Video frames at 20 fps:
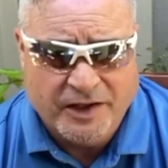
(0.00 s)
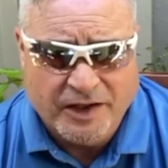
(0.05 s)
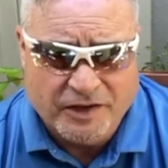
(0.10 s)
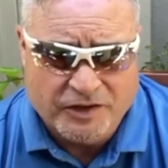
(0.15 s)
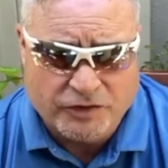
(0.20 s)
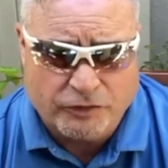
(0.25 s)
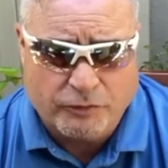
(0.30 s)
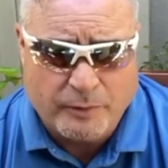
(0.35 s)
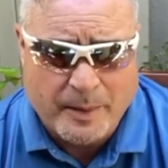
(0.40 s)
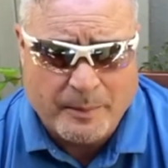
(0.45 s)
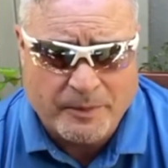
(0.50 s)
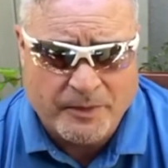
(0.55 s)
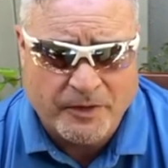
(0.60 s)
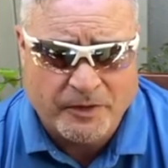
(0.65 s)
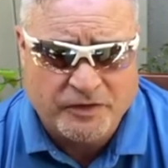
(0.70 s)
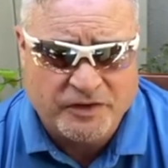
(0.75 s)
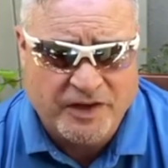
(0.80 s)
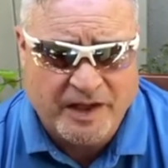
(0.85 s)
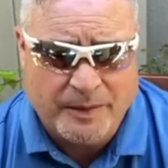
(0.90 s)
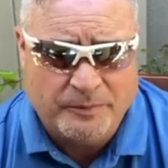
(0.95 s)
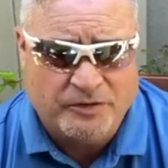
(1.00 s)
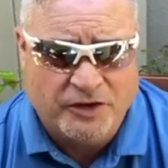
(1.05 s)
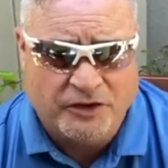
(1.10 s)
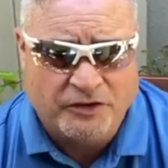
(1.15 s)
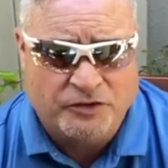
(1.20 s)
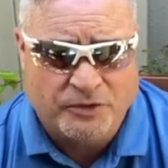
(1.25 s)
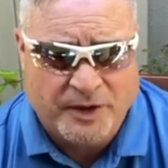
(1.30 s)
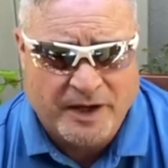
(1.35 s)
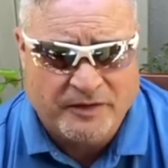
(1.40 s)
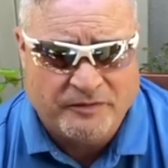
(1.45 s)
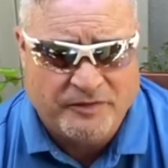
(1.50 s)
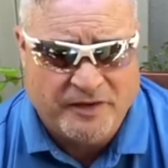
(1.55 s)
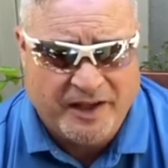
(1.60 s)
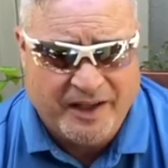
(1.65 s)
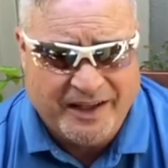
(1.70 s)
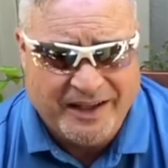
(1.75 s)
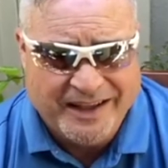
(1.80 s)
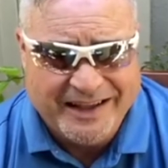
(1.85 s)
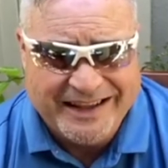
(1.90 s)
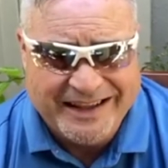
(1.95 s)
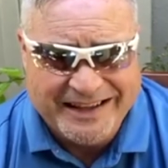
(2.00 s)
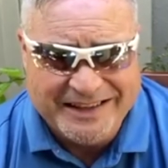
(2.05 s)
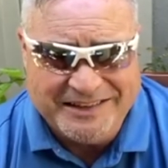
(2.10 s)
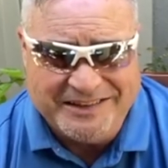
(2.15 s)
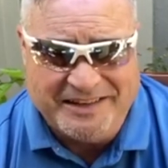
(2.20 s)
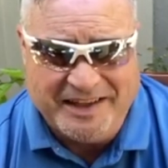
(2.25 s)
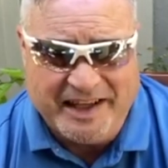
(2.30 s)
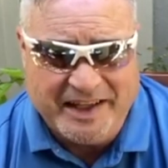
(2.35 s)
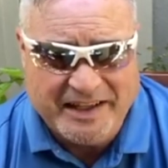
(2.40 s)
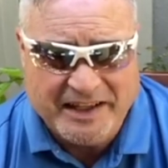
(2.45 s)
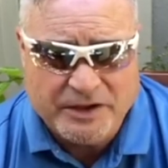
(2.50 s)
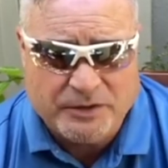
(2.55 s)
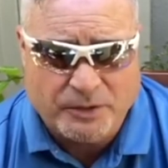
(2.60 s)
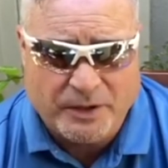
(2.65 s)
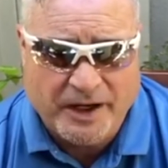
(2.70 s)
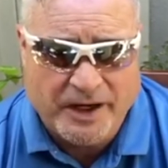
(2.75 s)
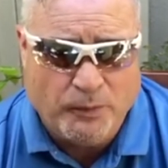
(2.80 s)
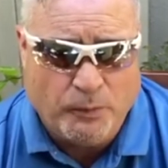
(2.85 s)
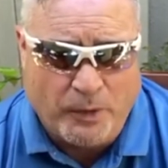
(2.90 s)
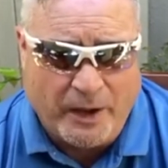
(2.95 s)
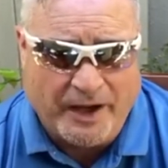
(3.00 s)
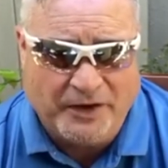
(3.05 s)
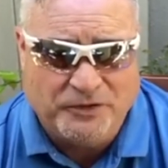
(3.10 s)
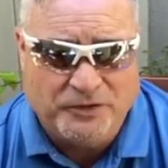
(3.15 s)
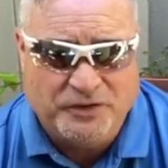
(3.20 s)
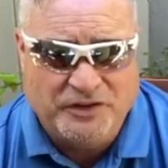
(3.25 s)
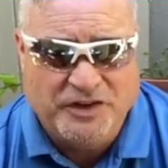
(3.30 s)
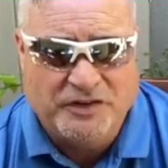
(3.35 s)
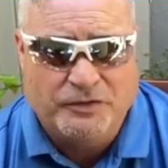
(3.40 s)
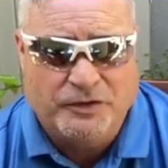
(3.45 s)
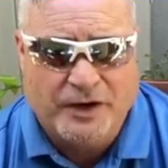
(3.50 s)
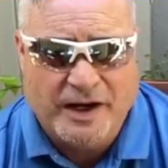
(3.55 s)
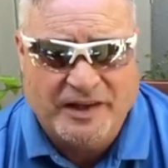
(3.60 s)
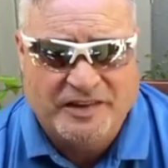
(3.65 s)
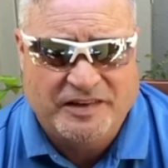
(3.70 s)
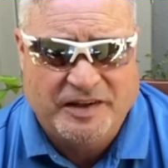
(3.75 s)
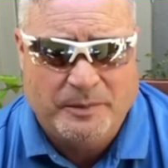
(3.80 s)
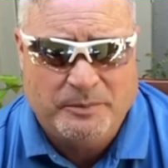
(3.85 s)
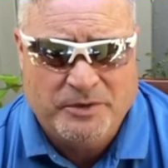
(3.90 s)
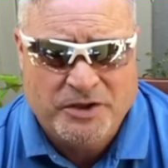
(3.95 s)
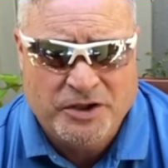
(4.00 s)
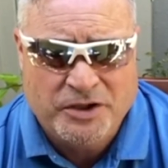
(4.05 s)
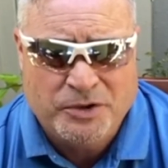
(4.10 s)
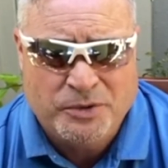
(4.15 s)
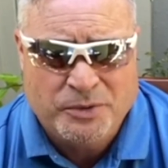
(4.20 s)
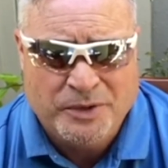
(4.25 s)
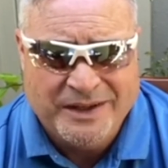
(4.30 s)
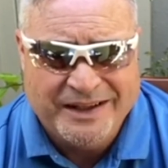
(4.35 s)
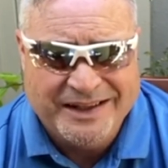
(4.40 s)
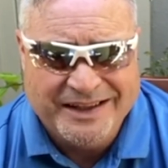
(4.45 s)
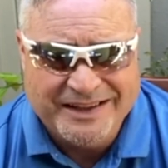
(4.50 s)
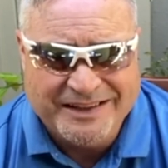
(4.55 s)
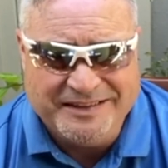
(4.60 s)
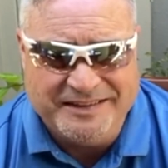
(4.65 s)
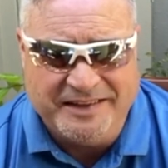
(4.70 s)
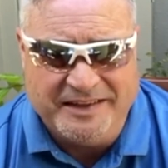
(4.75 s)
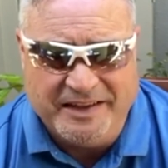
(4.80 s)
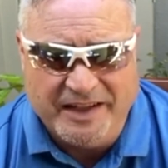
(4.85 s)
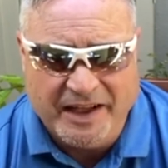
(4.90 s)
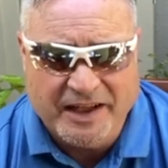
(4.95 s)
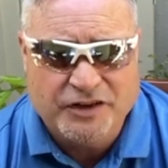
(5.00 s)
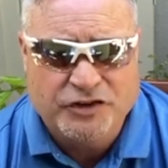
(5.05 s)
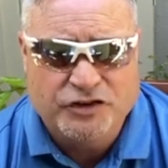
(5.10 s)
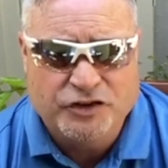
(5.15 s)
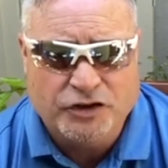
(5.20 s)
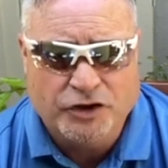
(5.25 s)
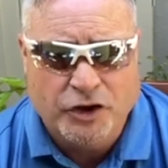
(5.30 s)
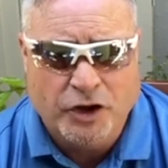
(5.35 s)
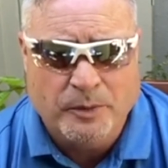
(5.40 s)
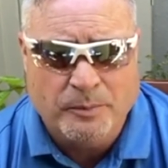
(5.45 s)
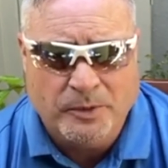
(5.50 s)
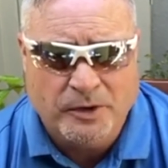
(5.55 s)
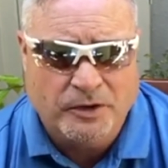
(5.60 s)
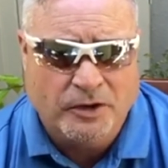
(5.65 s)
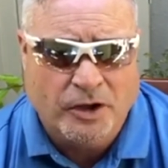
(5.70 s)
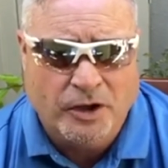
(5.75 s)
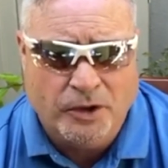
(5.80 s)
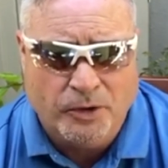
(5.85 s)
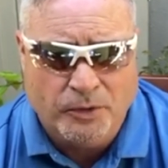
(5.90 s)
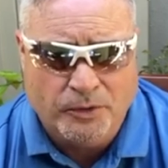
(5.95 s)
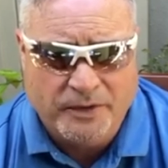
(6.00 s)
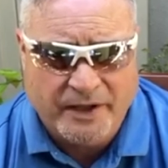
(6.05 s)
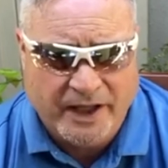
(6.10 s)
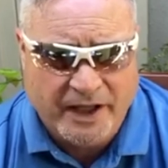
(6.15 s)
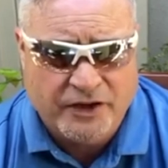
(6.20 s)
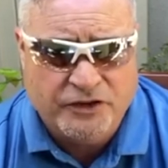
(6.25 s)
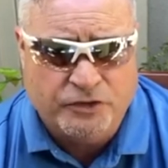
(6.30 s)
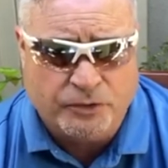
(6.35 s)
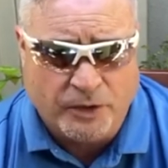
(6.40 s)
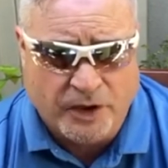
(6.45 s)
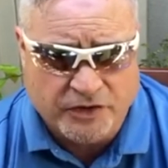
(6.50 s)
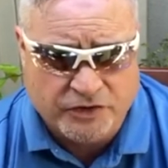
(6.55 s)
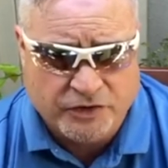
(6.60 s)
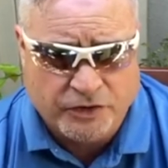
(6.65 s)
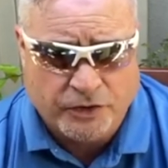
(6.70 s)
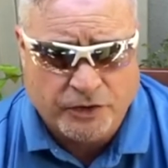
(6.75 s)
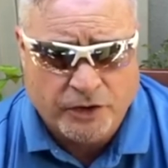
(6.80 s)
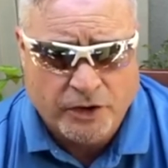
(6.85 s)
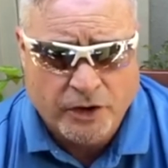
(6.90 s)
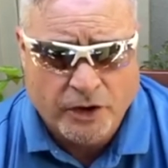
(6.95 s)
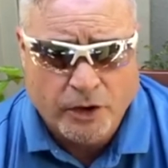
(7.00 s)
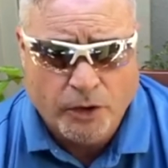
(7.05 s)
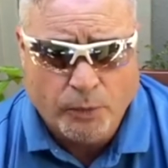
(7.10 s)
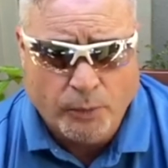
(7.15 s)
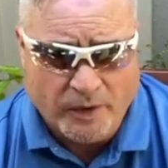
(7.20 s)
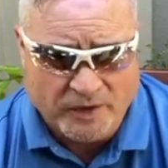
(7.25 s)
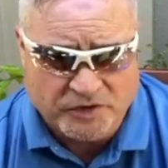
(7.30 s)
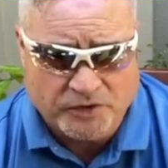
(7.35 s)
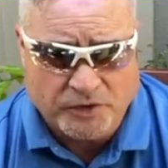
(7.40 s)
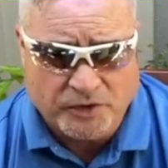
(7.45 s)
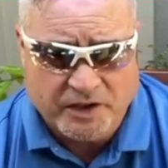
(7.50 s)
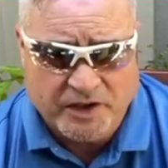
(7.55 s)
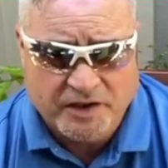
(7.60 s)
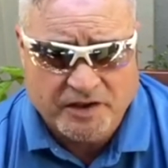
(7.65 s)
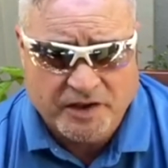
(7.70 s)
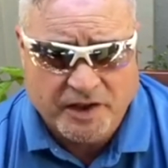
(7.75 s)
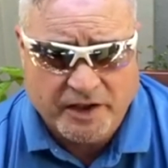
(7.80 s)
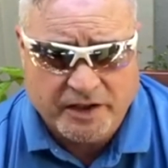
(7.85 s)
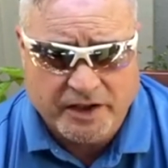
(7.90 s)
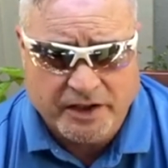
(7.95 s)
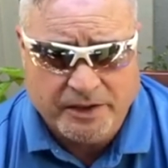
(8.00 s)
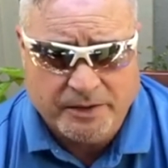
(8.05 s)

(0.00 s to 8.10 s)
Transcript: So remember those names on draft day: Danny Gray, wide receiver, SMU; Deangelo Malone, edge rusher, Western Kentucky.